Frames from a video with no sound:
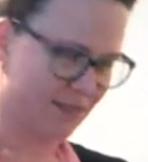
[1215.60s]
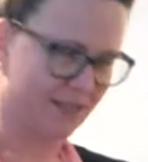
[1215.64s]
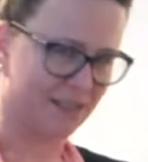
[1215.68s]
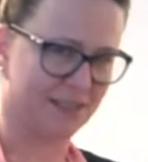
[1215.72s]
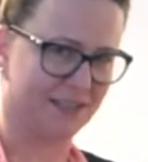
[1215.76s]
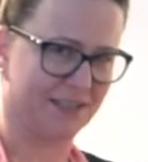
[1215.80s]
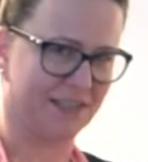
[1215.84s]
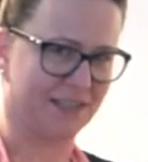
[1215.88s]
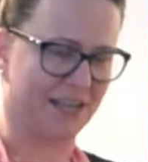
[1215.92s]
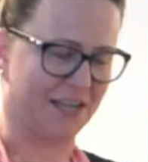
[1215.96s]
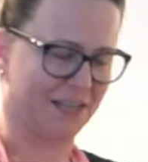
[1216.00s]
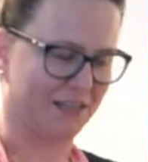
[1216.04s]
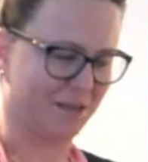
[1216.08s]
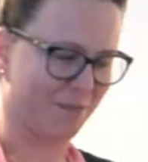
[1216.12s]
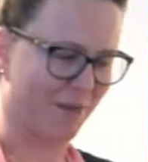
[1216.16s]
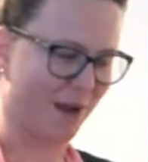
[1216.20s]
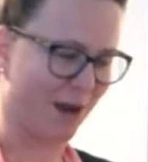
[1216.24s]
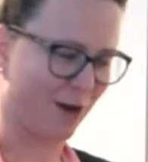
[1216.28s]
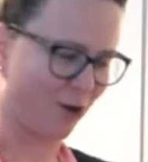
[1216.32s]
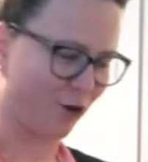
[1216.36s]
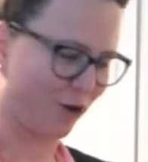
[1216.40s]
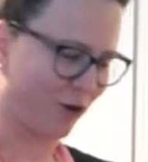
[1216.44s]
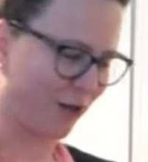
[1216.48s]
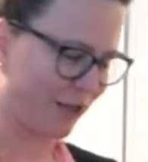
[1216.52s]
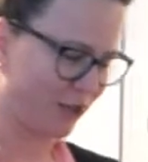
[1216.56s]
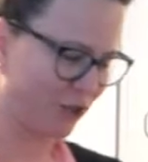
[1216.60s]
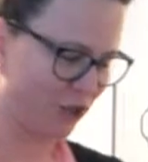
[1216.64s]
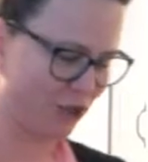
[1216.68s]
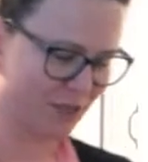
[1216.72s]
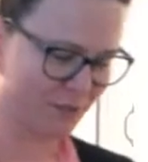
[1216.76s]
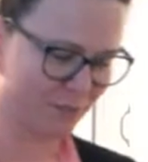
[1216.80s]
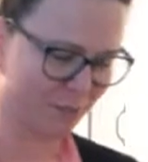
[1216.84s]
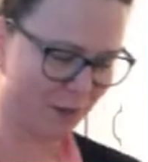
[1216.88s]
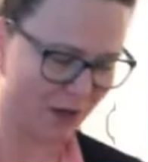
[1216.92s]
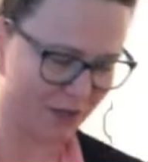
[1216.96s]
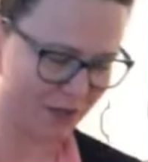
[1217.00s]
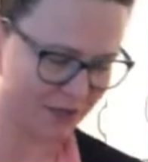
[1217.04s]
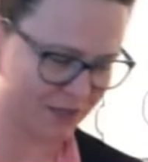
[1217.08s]
It's like the macaroni and cheese
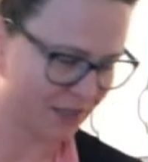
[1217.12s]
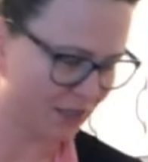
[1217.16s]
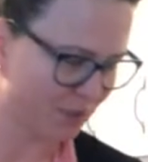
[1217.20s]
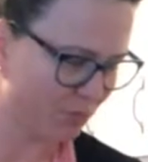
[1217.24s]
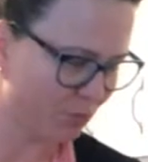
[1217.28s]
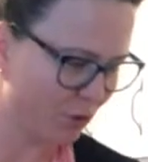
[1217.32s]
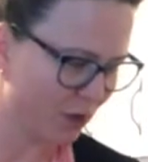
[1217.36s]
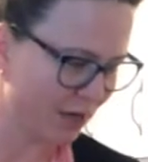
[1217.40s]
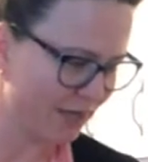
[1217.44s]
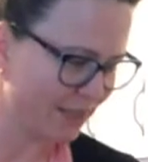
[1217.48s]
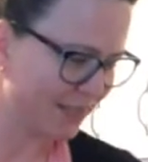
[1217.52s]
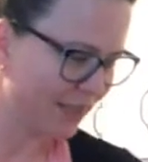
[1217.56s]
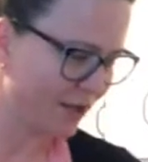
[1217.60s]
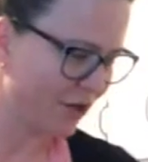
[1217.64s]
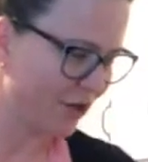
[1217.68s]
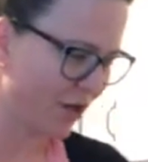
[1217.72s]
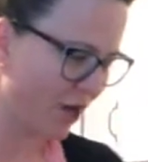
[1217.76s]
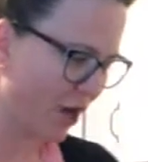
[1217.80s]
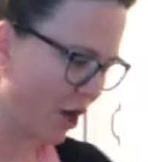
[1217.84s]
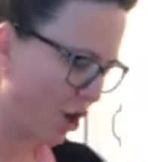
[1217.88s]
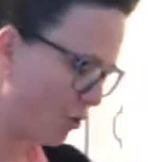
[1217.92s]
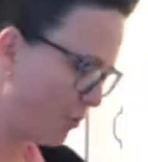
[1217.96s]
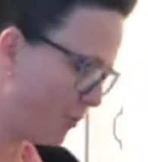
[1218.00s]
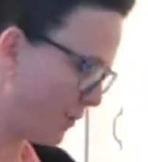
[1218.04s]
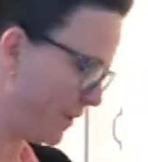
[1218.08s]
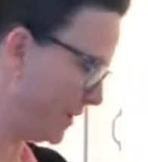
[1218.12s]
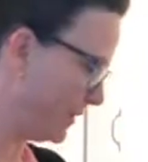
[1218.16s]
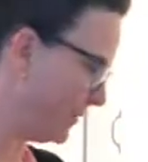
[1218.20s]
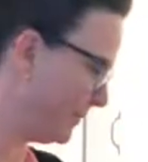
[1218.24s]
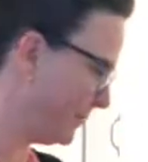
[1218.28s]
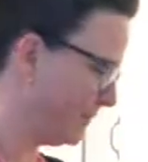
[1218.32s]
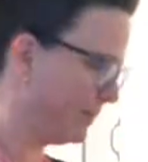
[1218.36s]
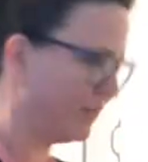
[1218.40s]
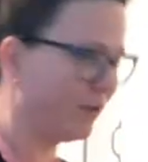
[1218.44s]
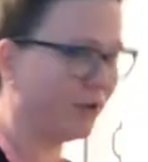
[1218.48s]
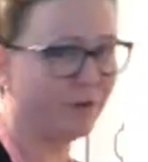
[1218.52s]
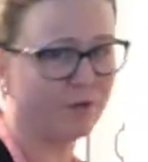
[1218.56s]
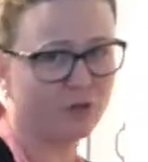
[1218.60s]
boxes. Press here to open.
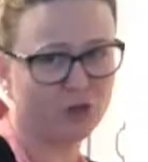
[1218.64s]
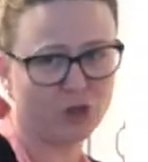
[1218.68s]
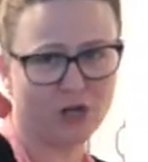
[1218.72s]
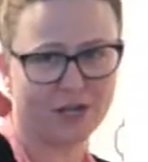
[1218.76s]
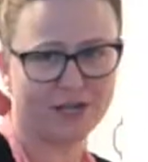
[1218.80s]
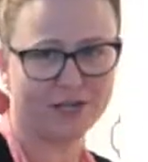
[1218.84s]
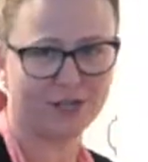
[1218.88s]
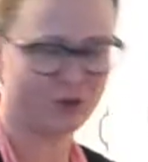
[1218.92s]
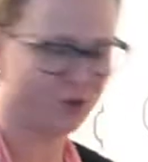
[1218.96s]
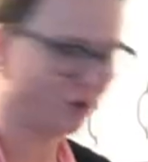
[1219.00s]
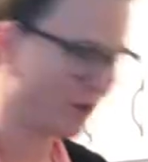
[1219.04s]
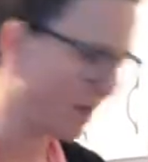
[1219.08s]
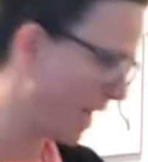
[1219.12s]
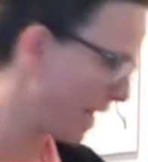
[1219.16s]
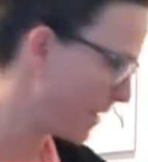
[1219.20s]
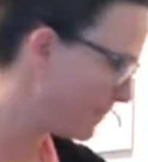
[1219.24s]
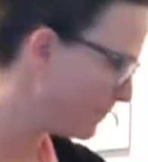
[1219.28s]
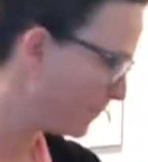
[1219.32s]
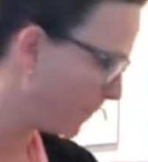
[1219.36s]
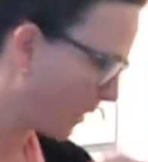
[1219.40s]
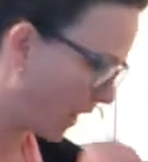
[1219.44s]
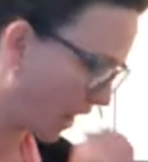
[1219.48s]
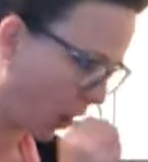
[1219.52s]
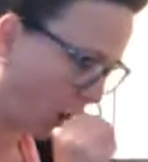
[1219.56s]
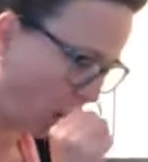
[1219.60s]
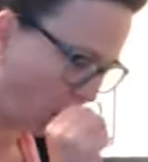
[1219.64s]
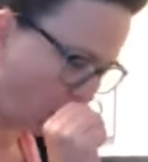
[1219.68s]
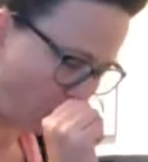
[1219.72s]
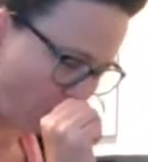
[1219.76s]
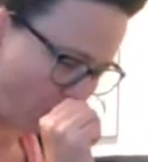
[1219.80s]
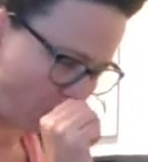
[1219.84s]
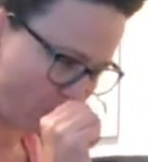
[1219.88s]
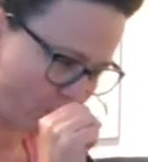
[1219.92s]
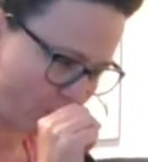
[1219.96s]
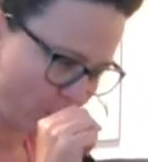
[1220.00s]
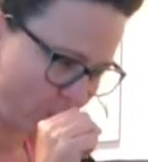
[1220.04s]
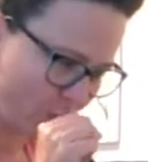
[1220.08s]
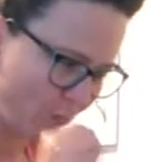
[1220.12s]
You ever try to do that?
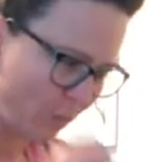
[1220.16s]
Mm-hmm.